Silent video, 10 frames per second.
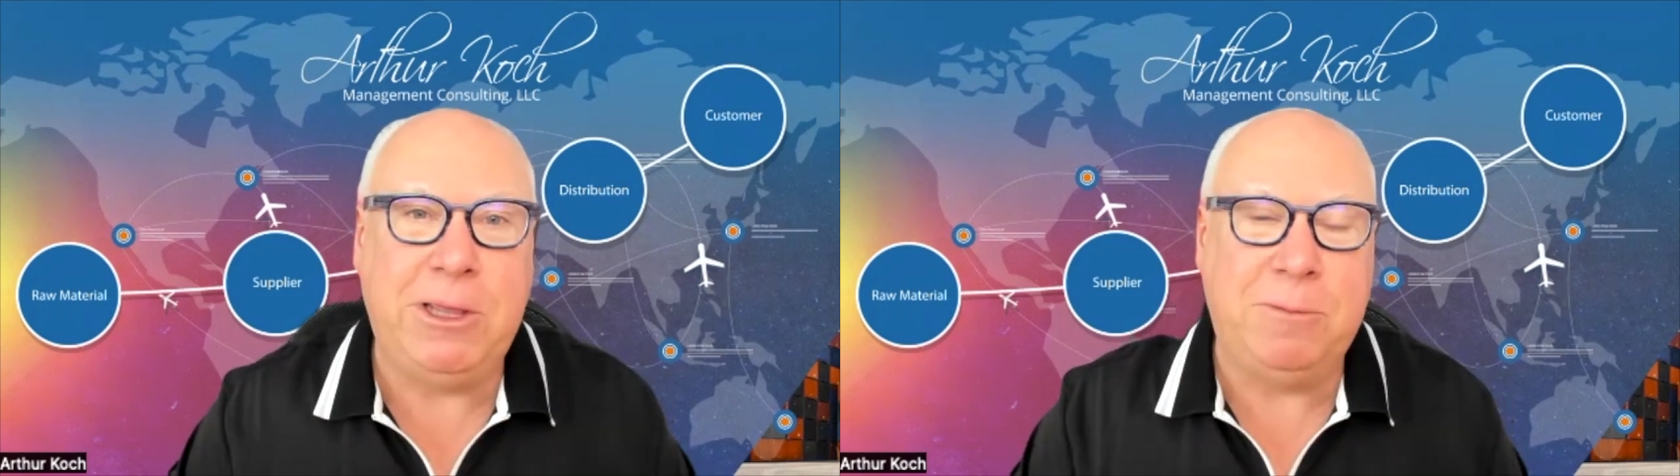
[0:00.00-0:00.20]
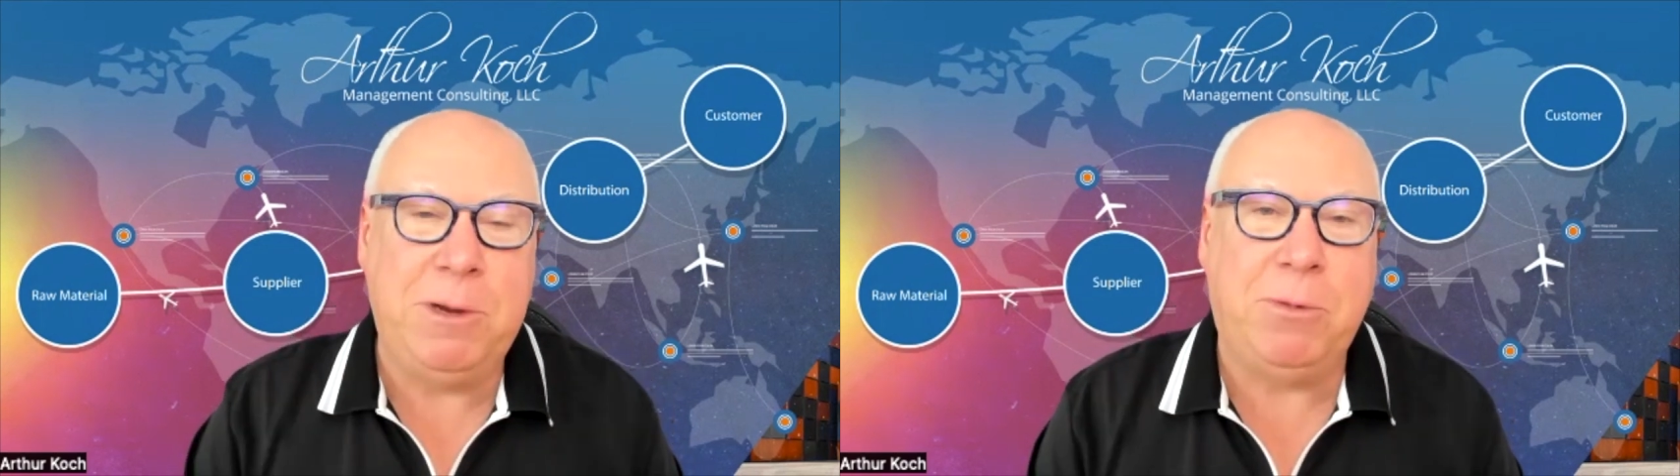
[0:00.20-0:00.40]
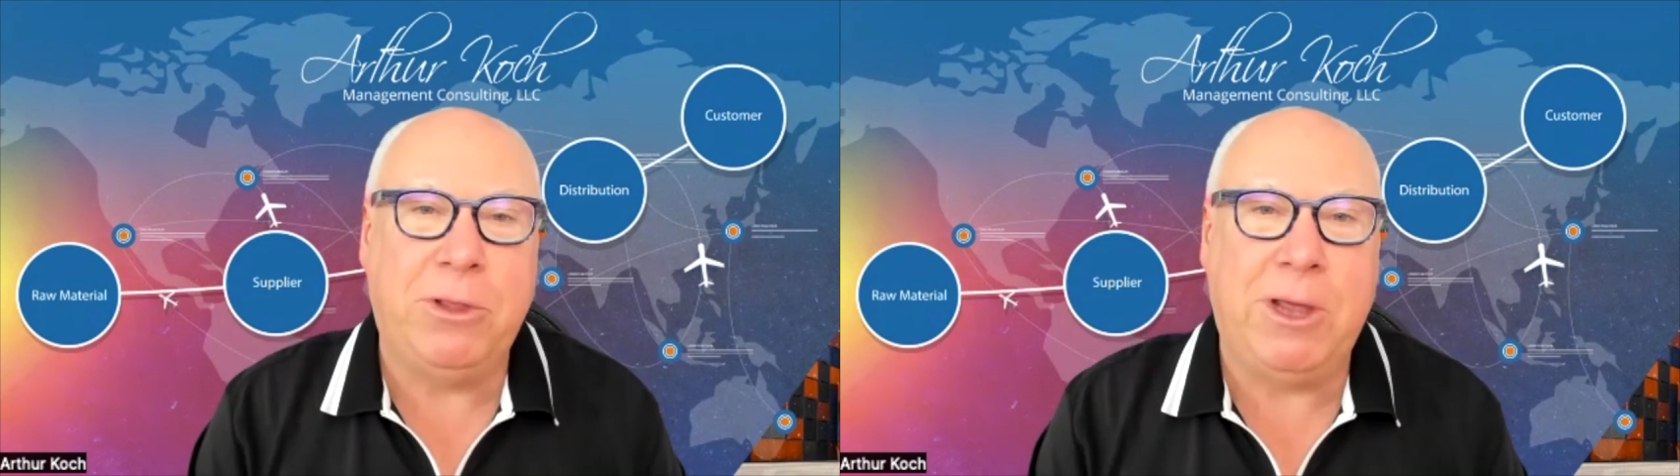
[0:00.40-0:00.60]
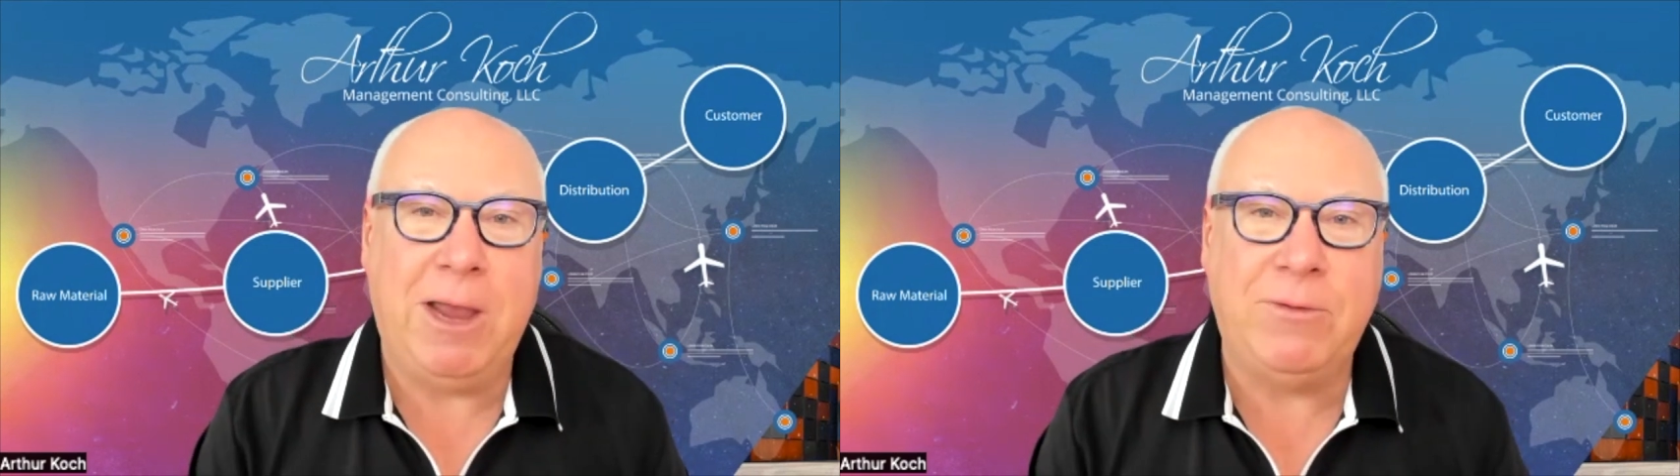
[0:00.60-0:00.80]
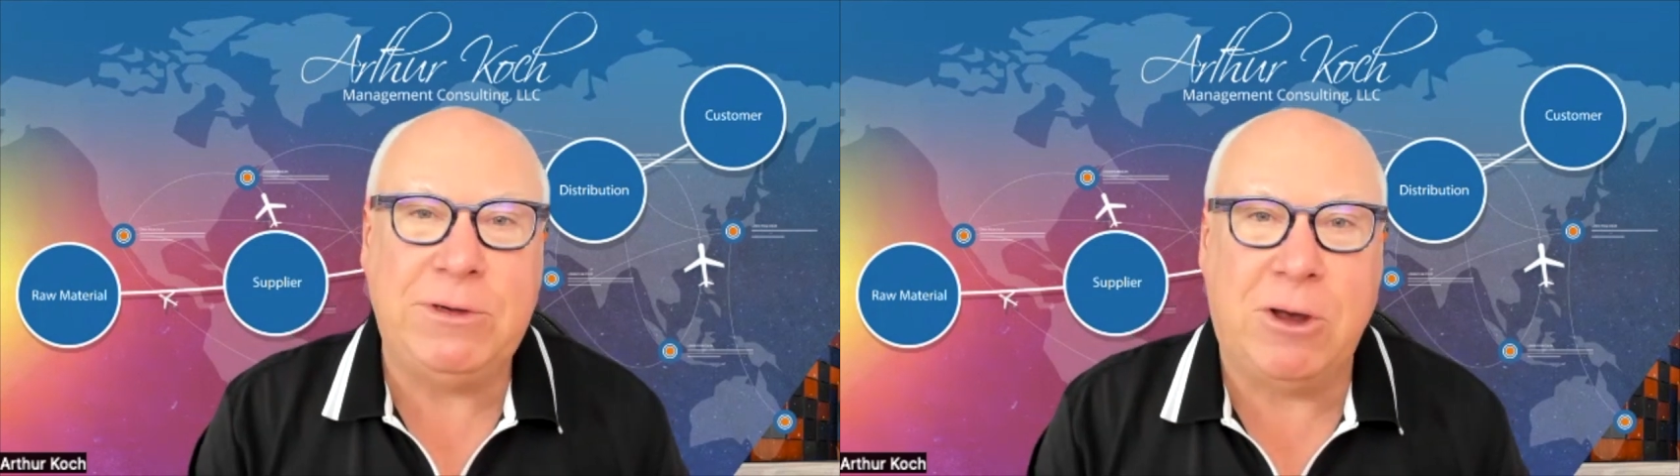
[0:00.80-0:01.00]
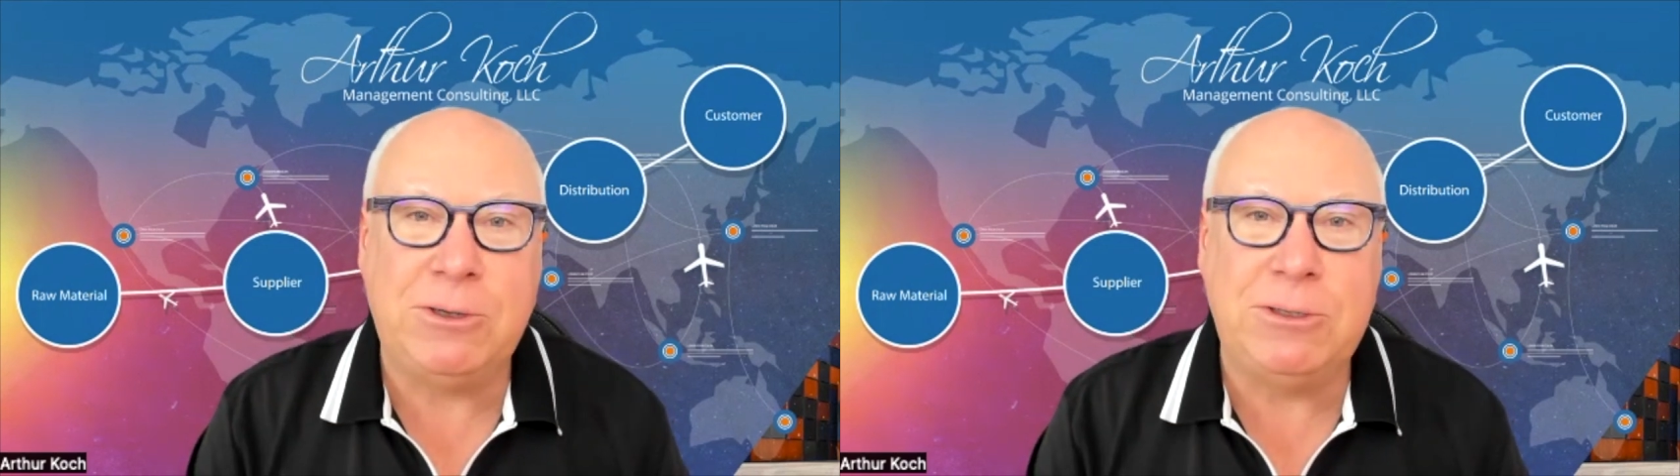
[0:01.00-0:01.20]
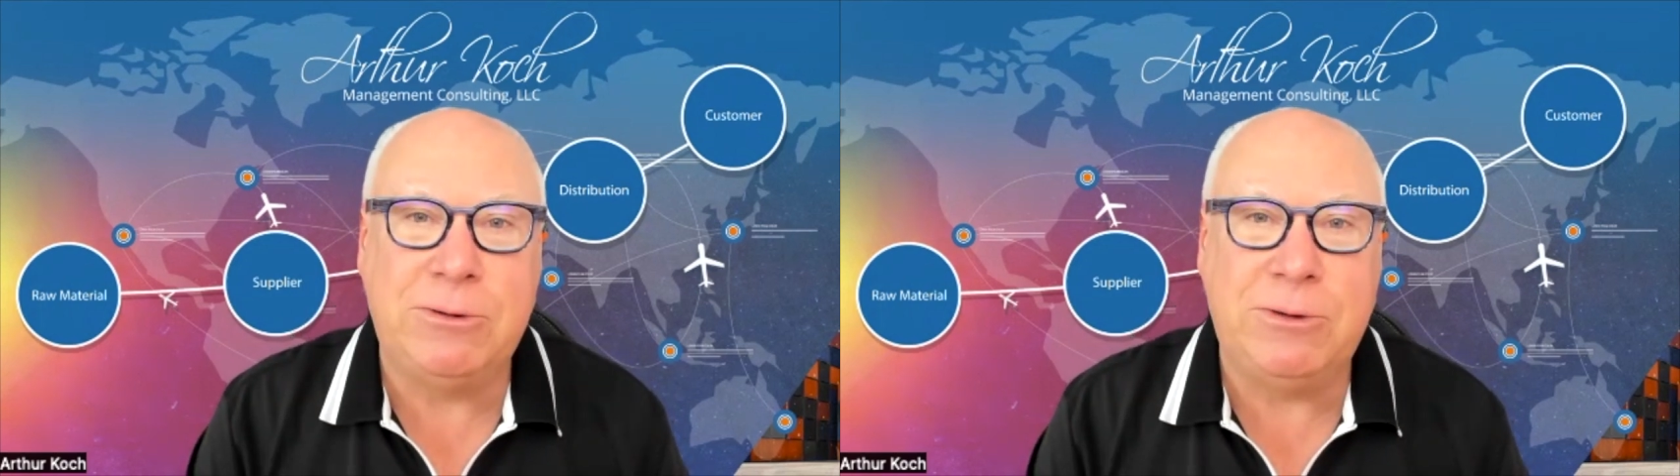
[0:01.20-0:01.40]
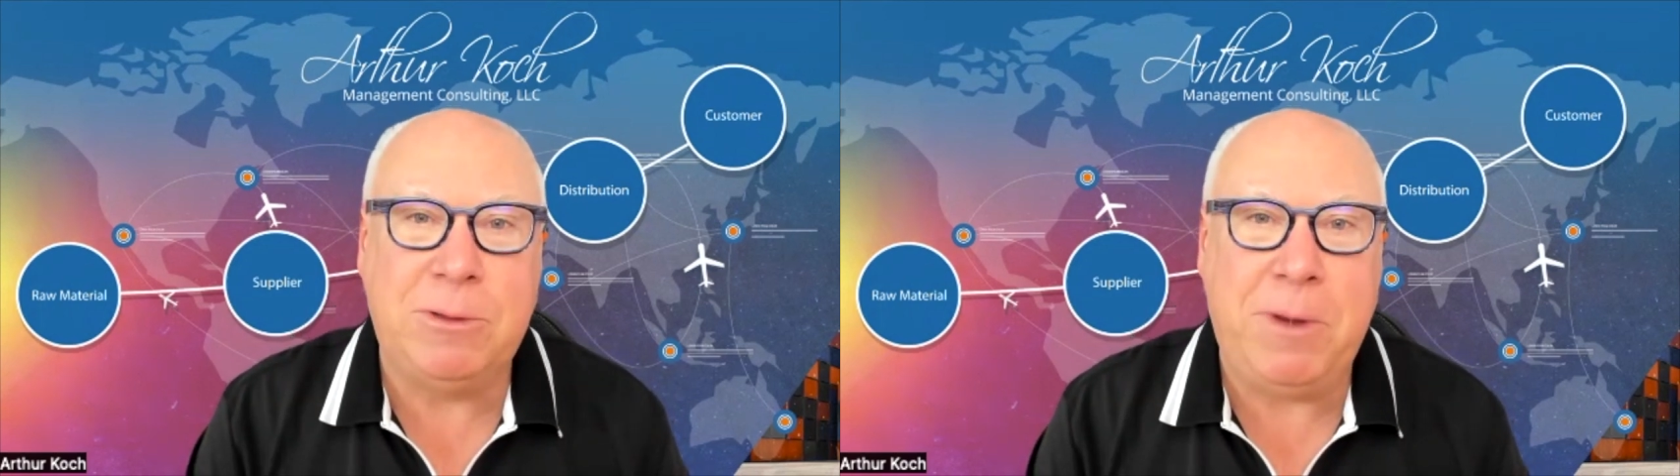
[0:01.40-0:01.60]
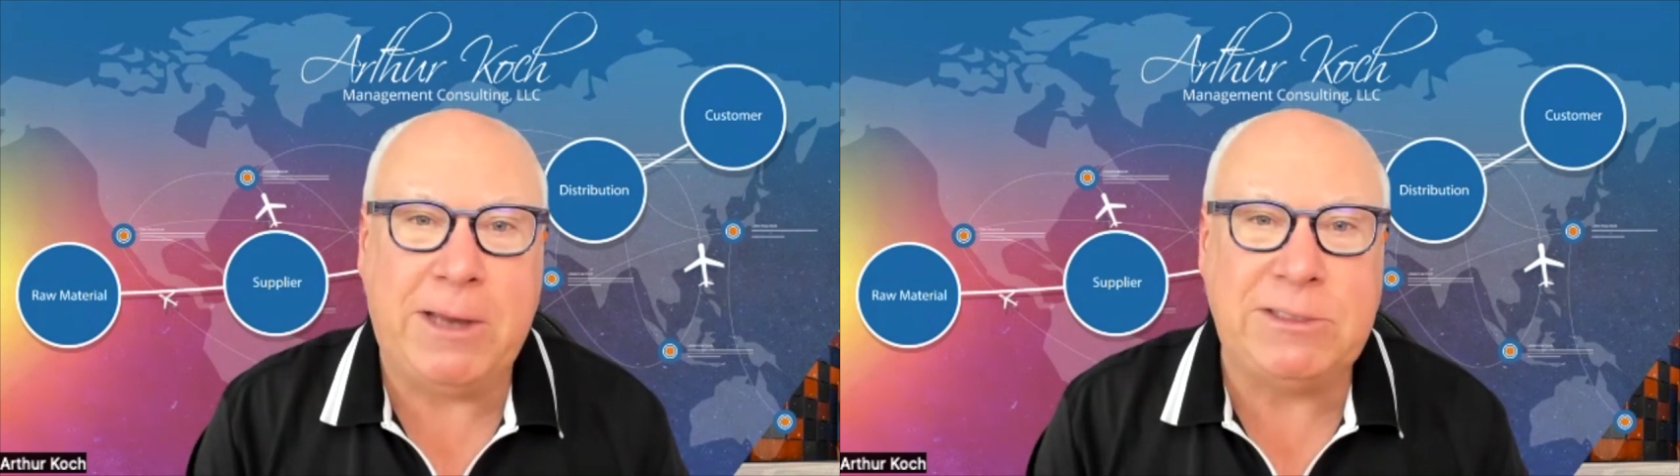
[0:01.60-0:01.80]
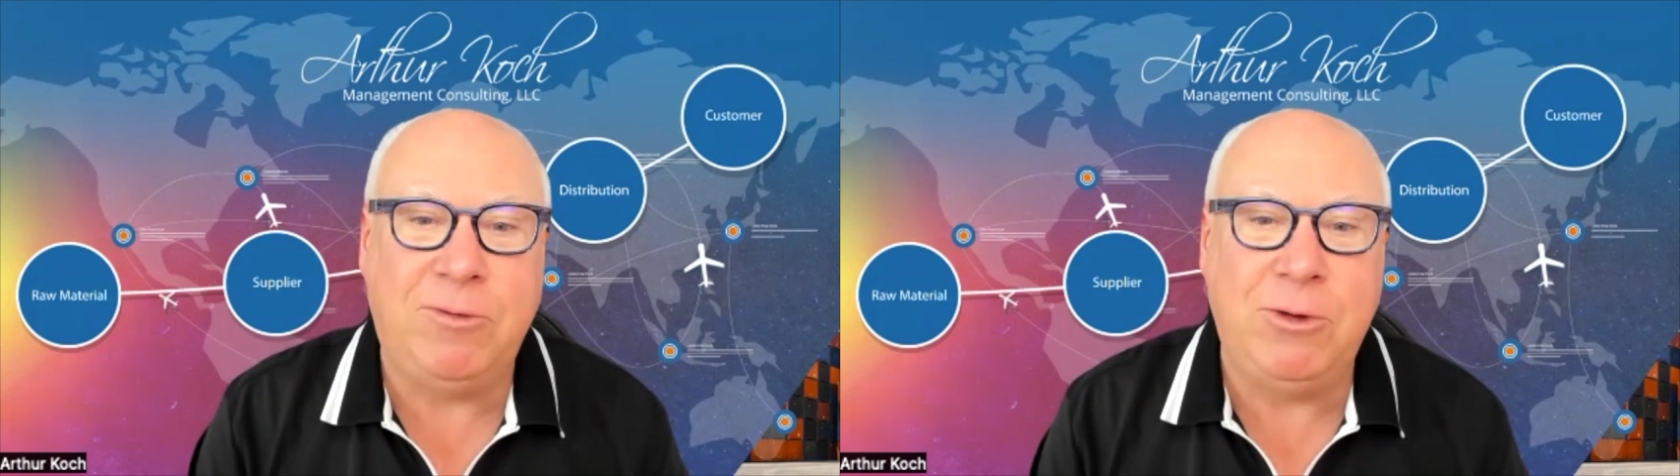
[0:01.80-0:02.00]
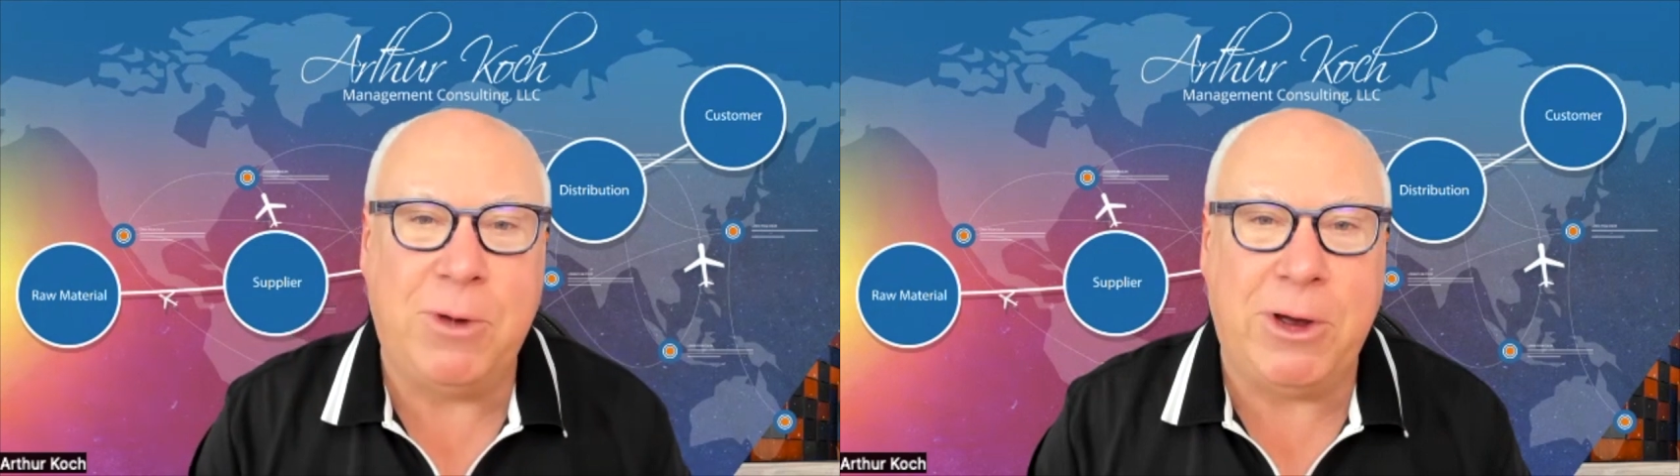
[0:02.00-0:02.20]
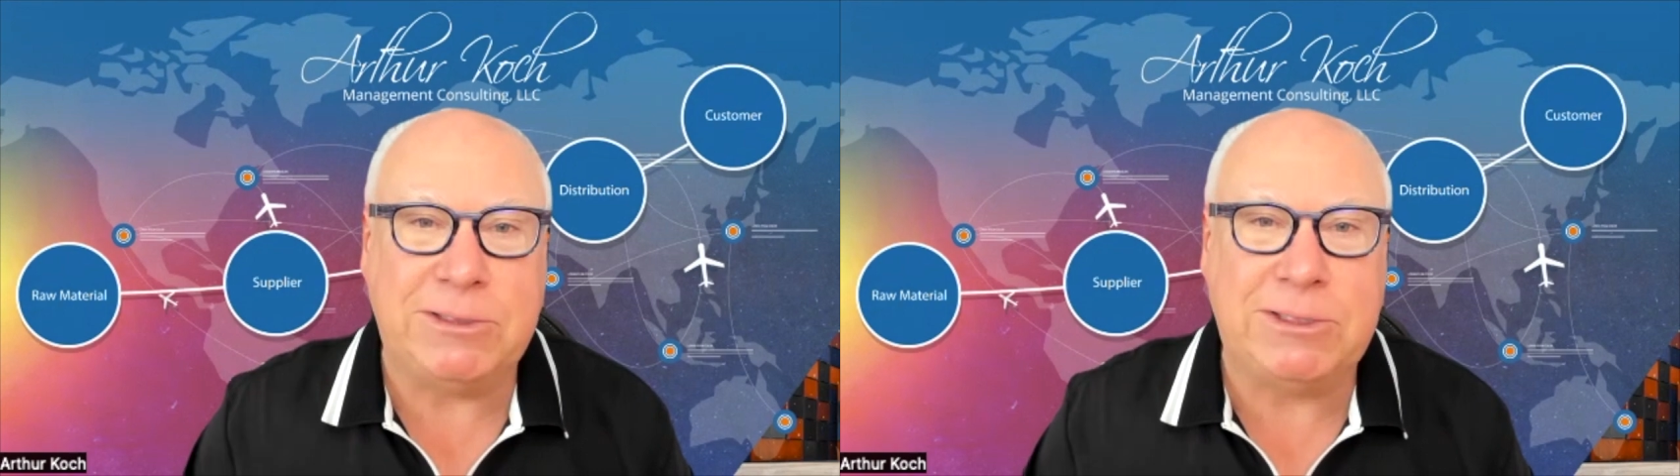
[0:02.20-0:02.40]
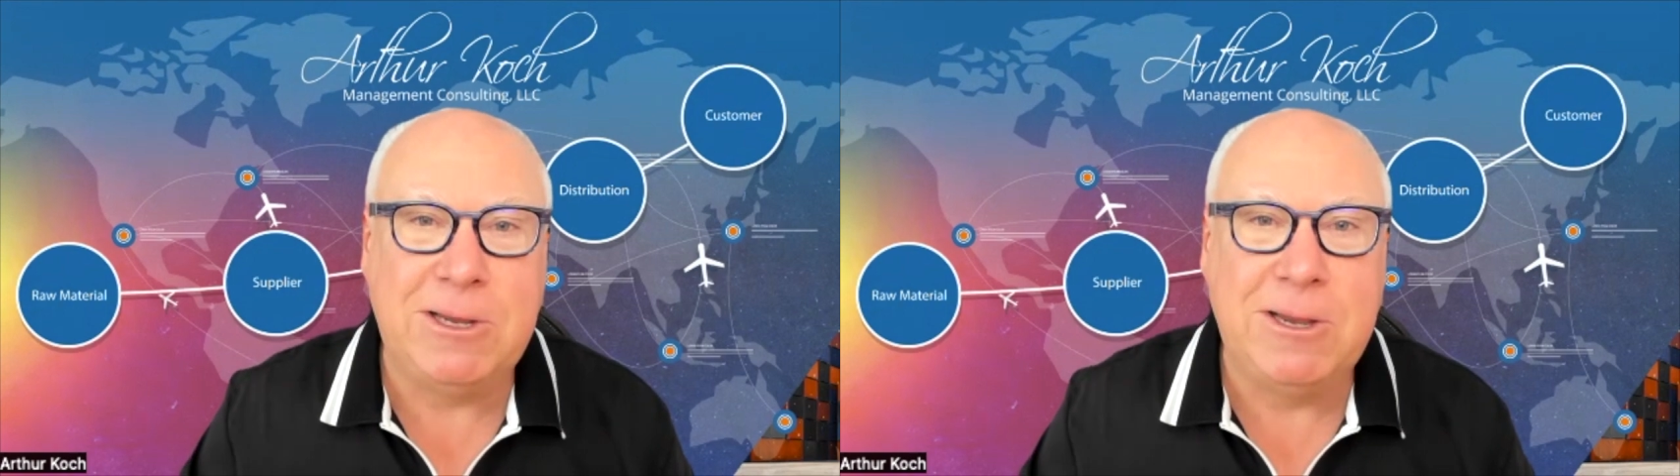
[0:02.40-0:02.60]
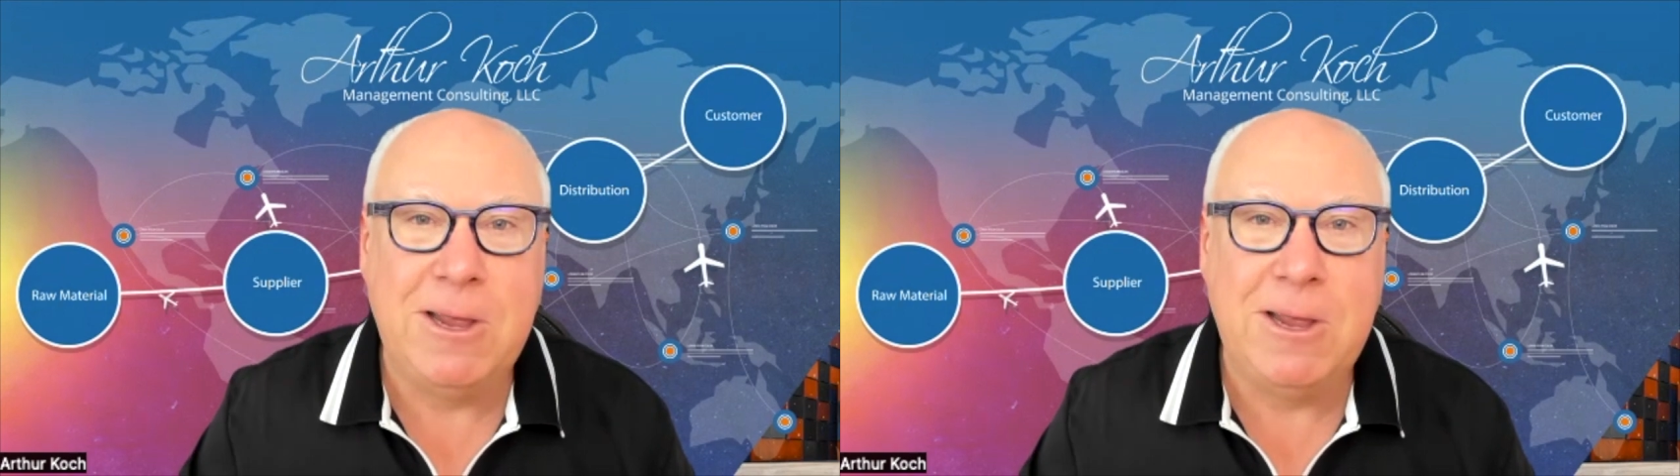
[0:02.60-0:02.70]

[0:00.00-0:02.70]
the people that I haven't talked to in the past few months.